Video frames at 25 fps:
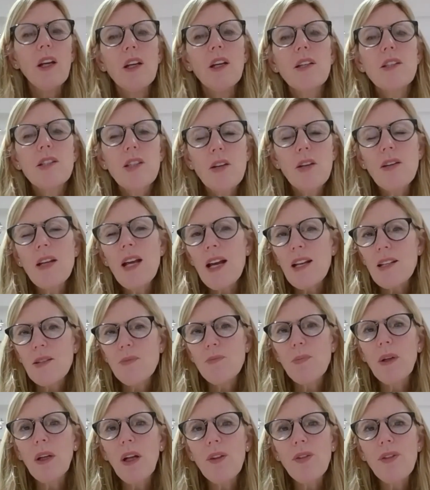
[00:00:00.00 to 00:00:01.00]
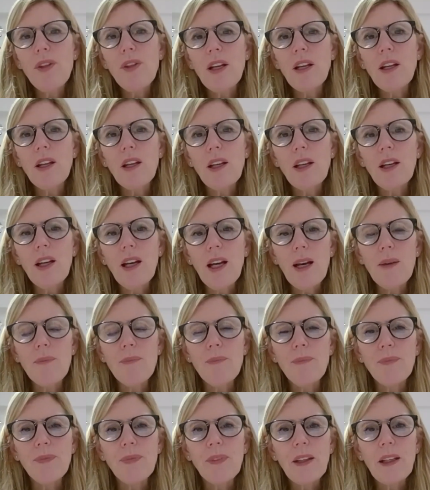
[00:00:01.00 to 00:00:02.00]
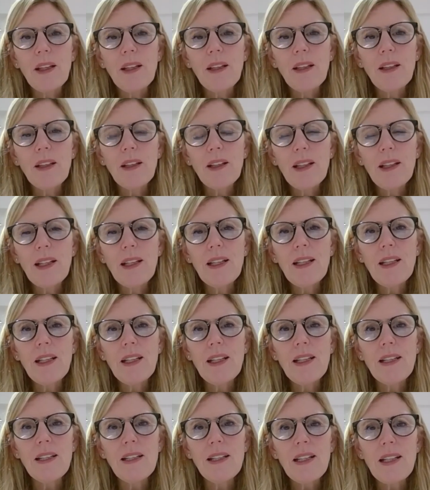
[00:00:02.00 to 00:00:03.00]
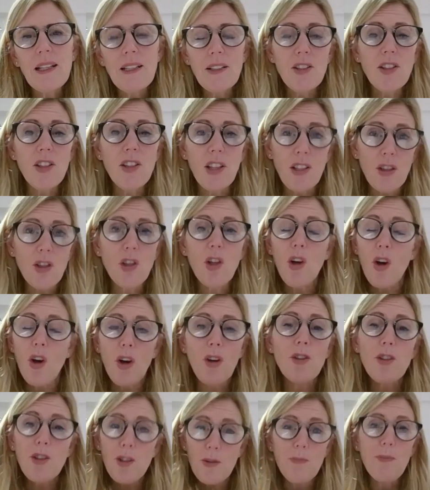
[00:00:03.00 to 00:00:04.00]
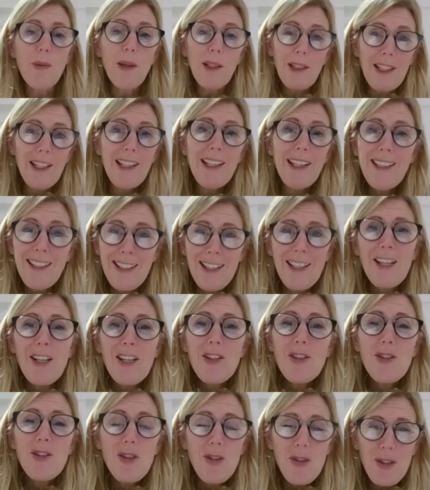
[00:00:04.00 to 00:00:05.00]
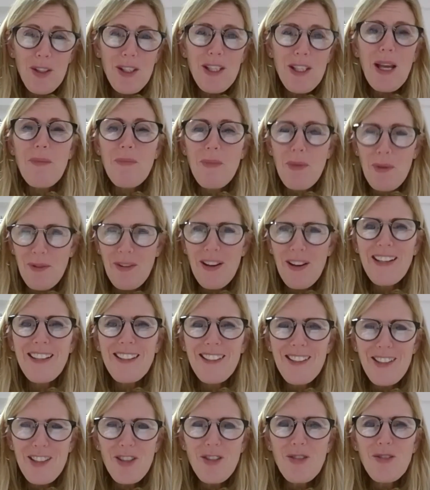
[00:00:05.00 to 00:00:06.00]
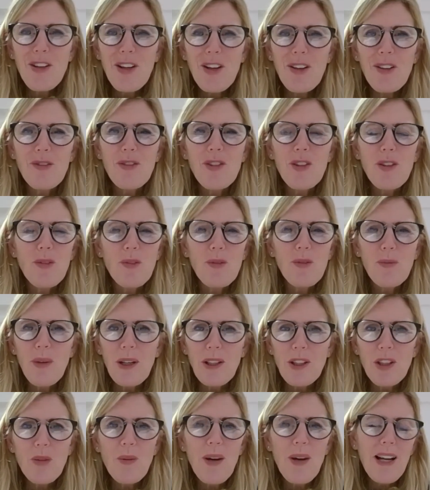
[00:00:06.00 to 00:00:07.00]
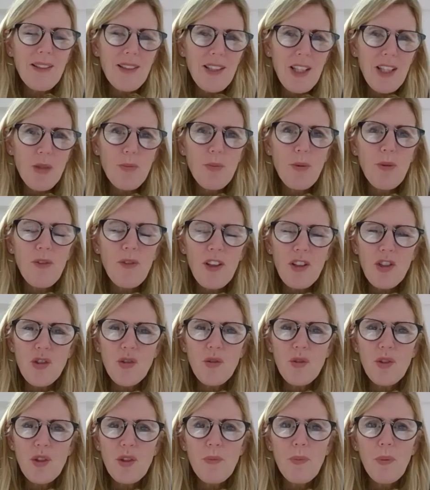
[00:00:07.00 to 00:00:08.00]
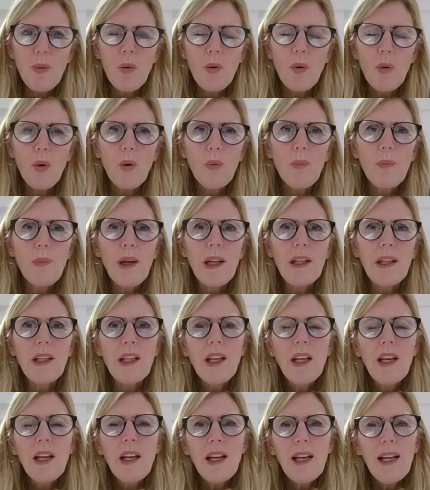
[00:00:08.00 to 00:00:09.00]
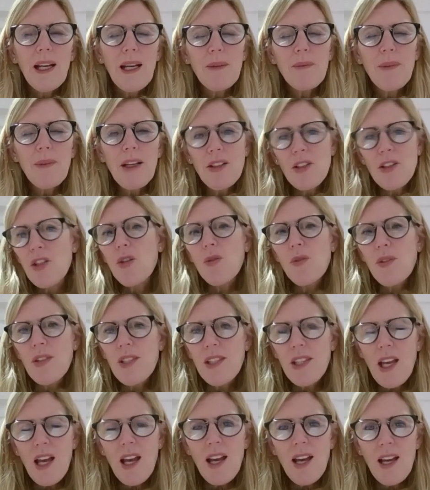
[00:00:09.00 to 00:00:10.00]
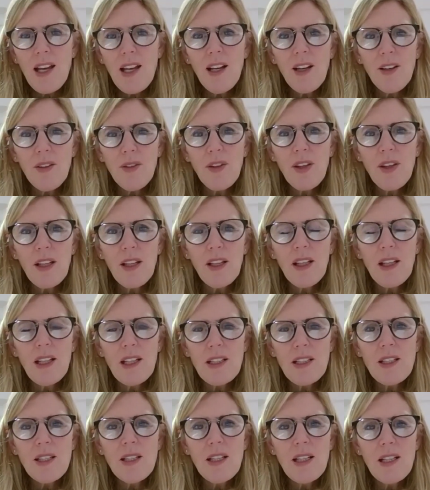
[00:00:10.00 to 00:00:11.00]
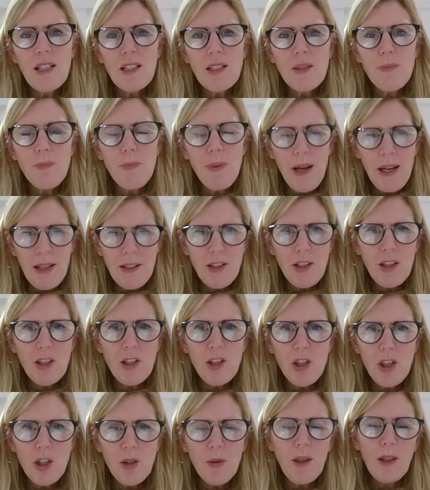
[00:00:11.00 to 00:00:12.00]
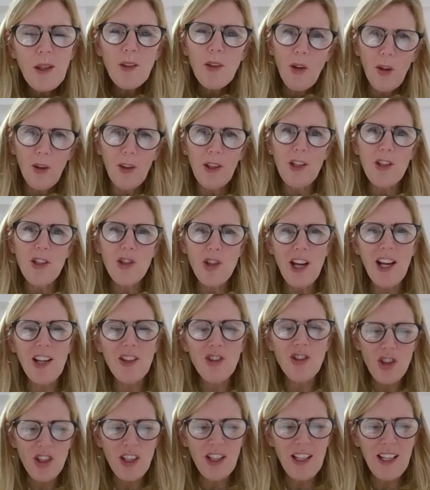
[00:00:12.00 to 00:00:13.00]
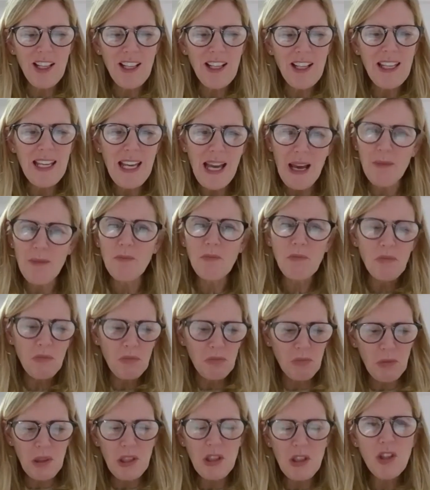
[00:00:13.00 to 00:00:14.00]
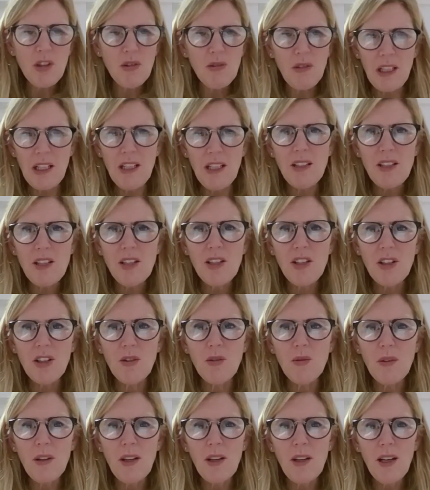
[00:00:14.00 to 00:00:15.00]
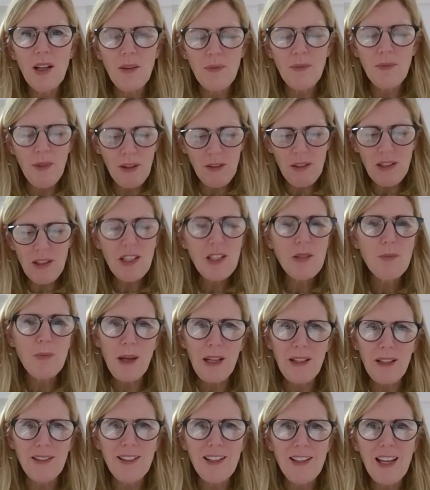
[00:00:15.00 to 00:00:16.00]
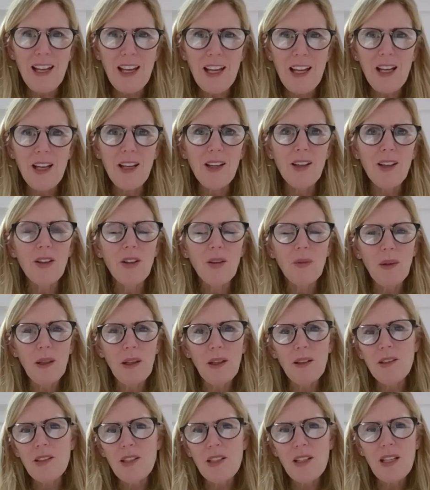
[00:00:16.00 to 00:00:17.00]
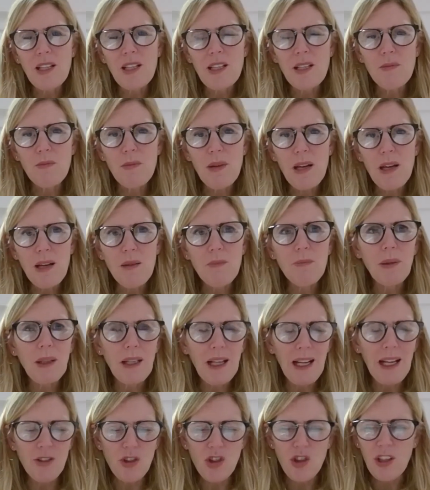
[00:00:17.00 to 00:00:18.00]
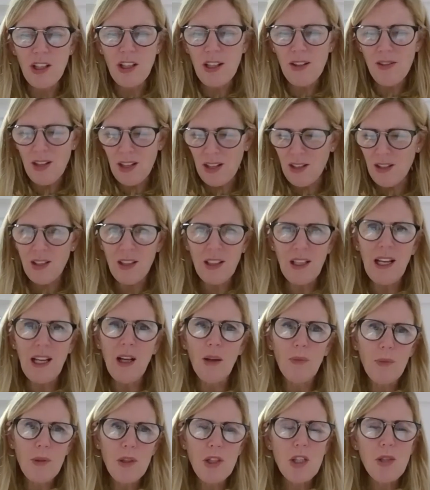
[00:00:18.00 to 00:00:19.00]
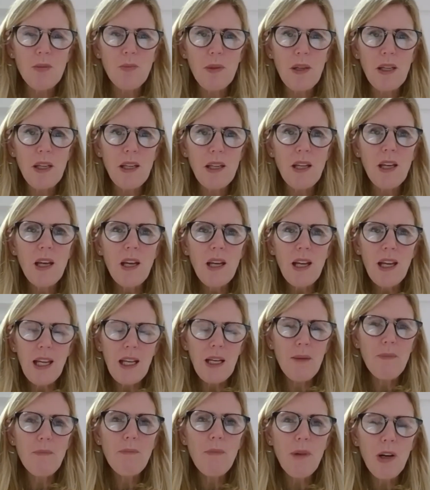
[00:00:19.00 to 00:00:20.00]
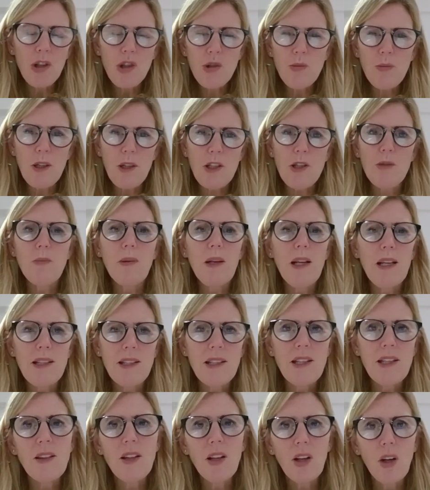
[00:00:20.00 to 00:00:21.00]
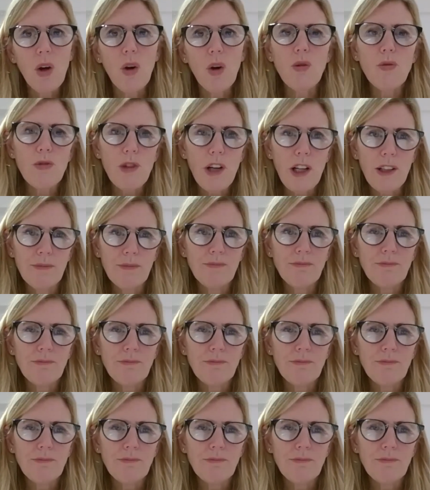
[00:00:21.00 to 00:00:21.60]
So yes, but I think it does cost money to separate, you know, when you access professional support. But as you say, I think it's better to acknowledge, actually, yeah, we do need to, there is a spend here that we're going to need to make, but actually that's going to help us to be in a much better place in the long run.